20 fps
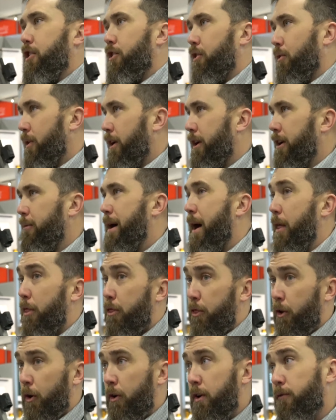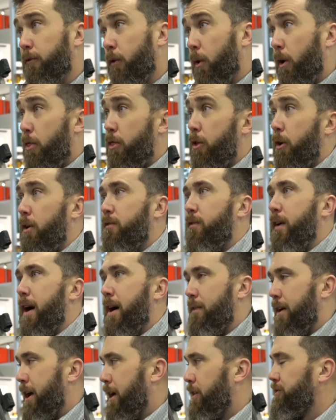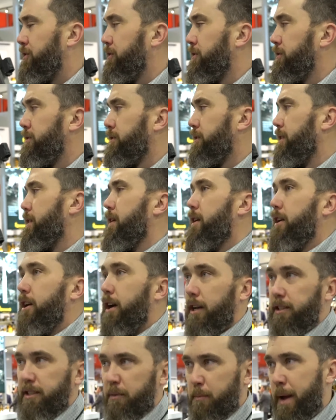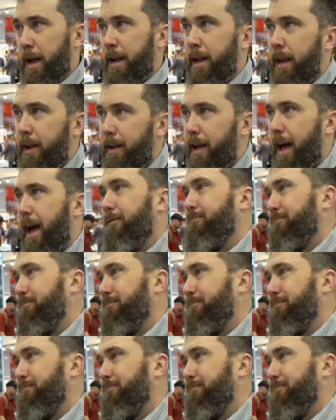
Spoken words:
You're running about 34 to 35 ounces, depending.